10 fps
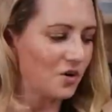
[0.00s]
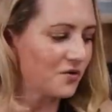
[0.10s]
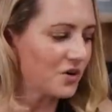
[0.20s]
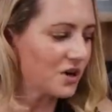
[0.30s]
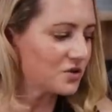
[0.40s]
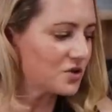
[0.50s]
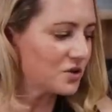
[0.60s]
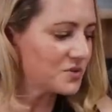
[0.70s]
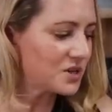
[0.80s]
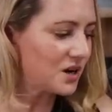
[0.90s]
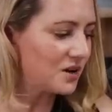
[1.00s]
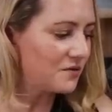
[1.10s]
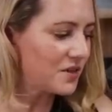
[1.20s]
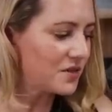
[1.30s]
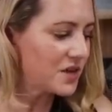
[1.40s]
overall, in terms
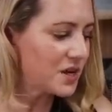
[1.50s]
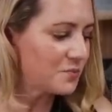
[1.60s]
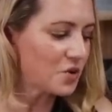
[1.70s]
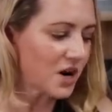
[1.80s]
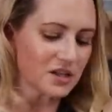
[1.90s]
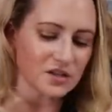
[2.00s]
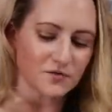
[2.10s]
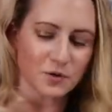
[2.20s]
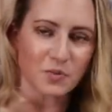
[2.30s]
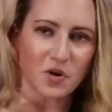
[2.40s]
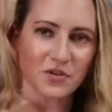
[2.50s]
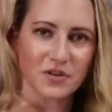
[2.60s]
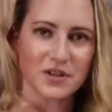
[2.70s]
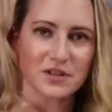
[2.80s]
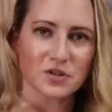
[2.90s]
of the price for both
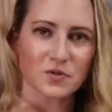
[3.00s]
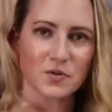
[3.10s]
of these, it's